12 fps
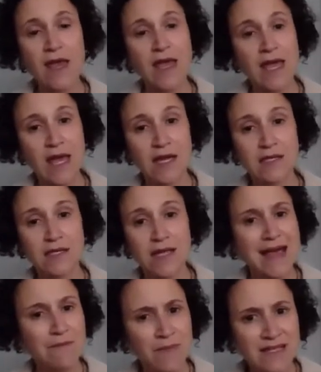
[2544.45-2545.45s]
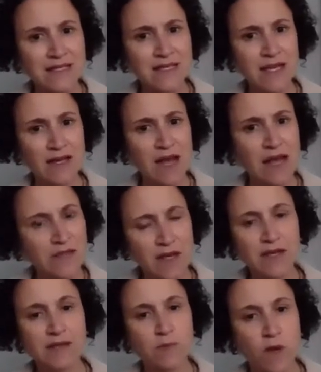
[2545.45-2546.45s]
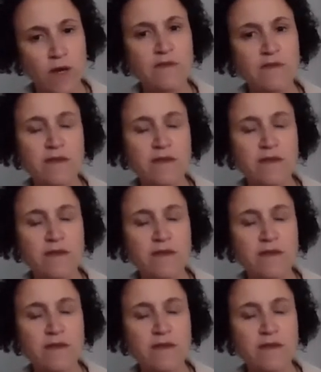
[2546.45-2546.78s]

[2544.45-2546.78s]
And I miss it. I think it's one of the